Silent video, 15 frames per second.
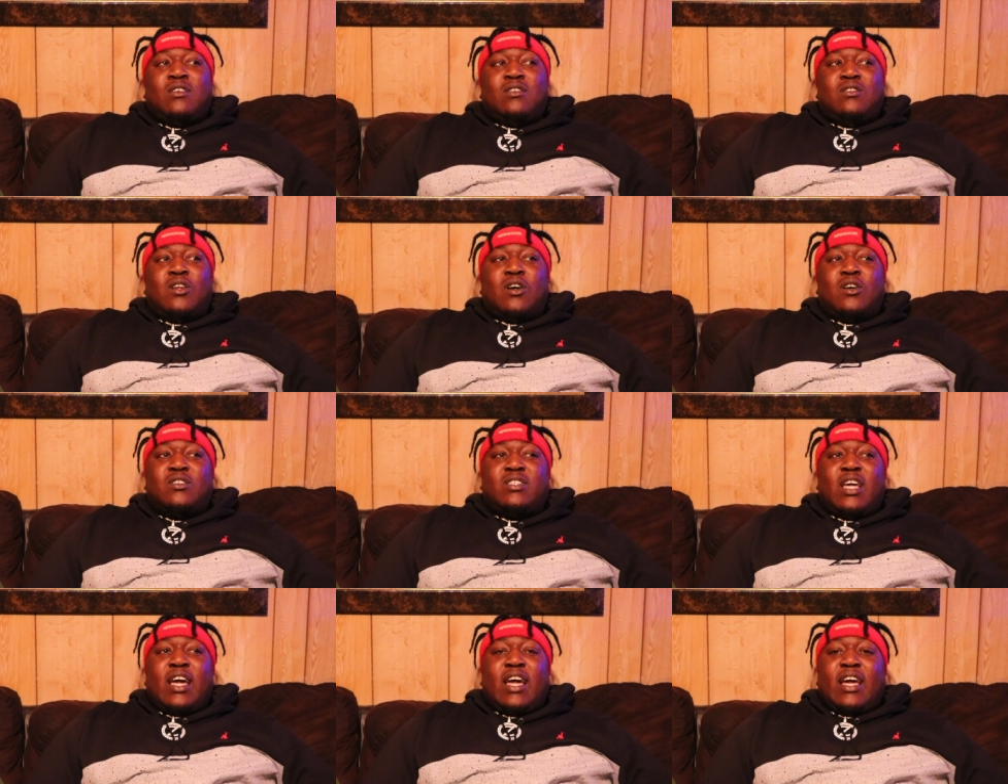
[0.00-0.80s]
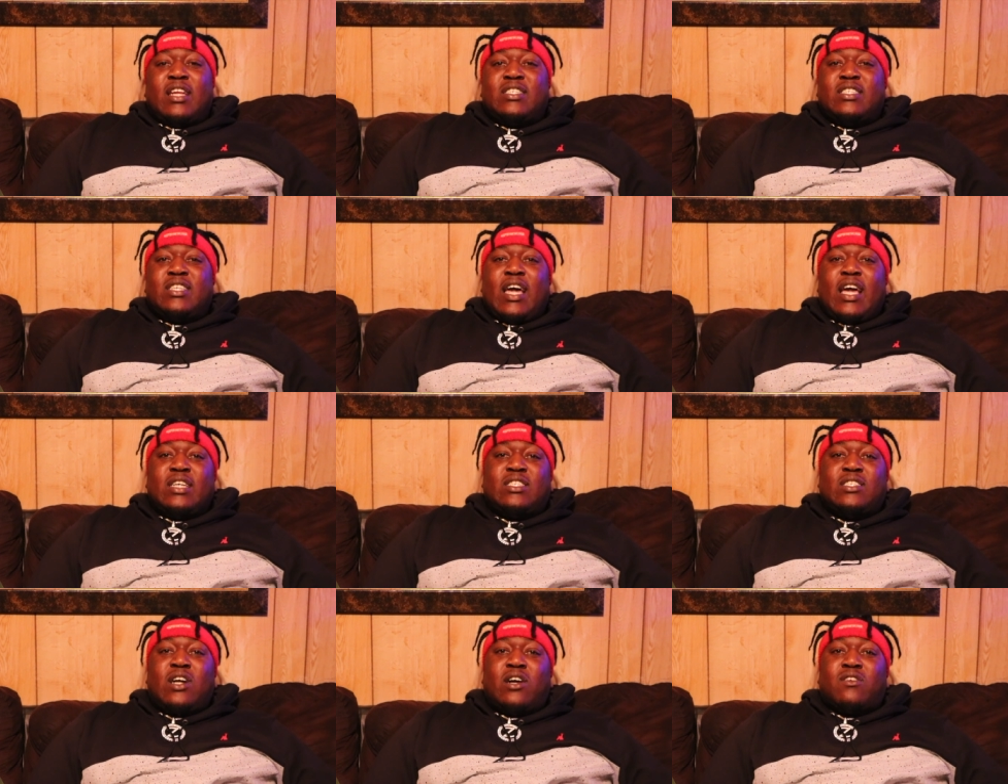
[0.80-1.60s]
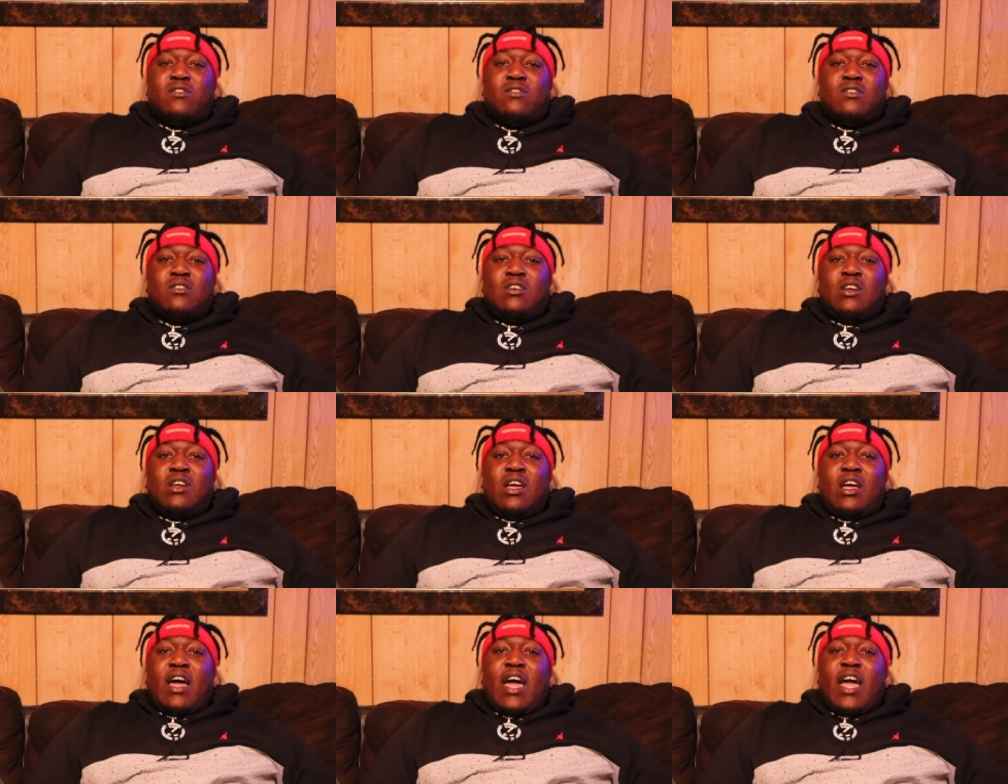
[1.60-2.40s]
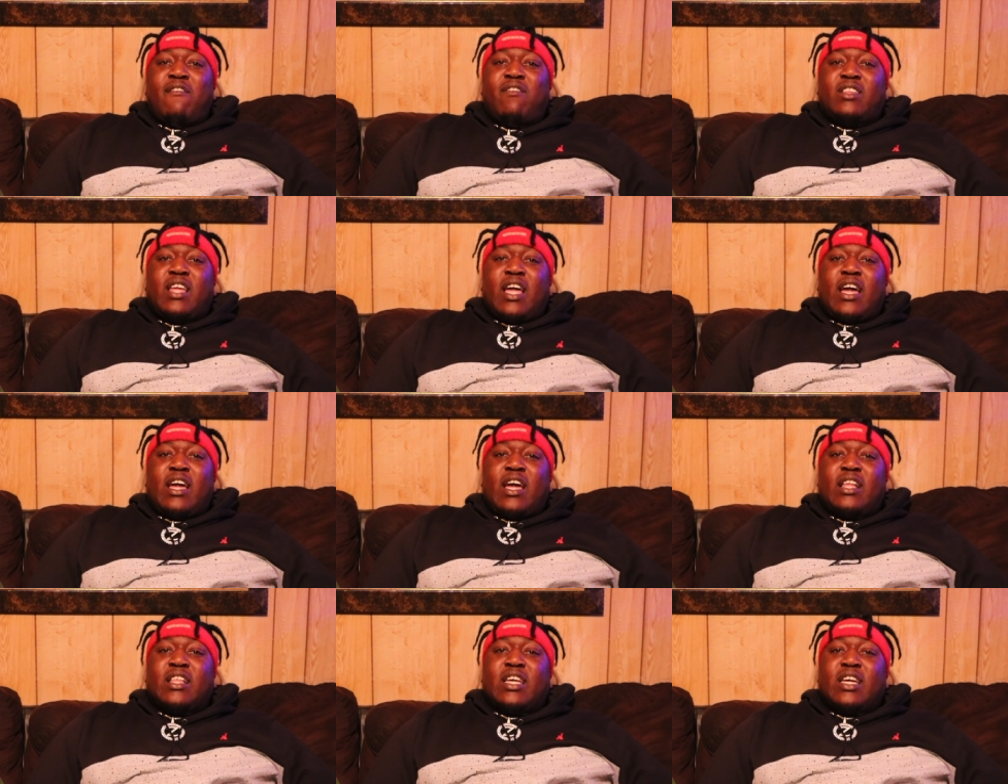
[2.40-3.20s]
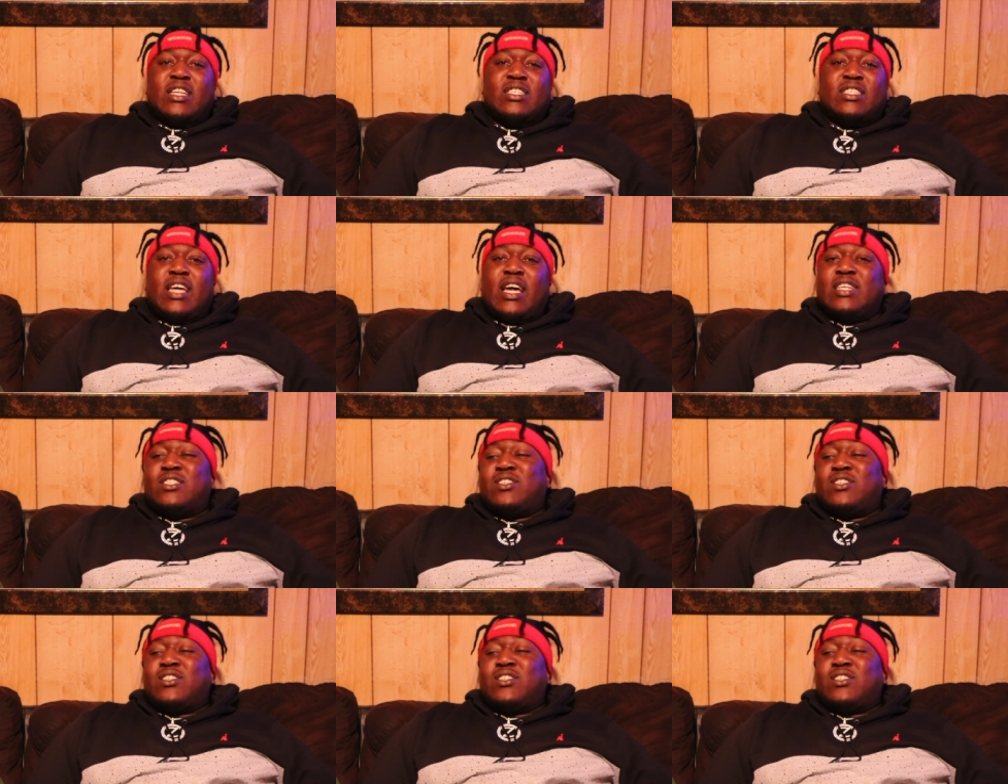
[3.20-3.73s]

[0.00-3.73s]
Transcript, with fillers: you know what I'm saying, in the same circle, everything in, in the same.